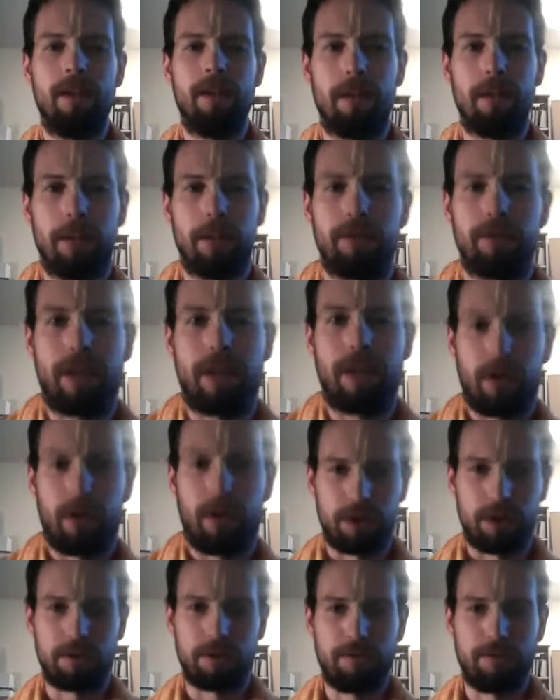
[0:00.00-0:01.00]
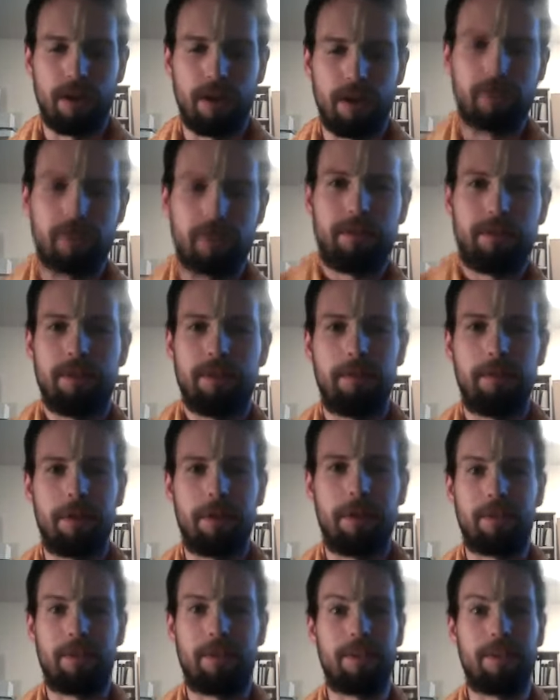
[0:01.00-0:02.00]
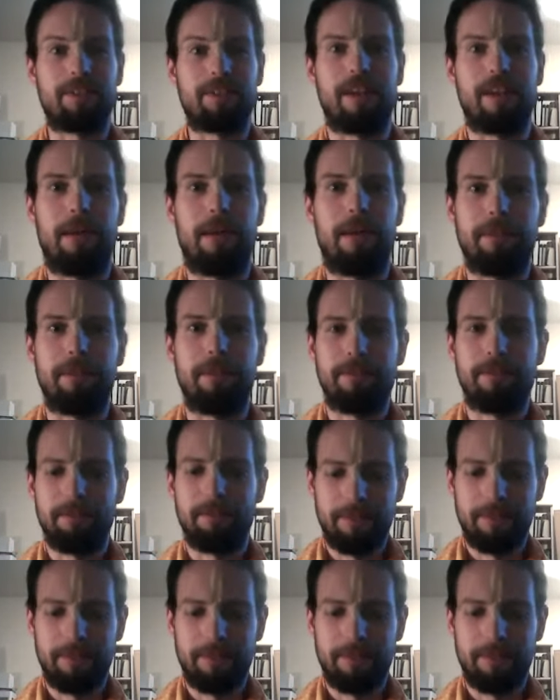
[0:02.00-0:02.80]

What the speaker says: About the characters involved, about the things that happen.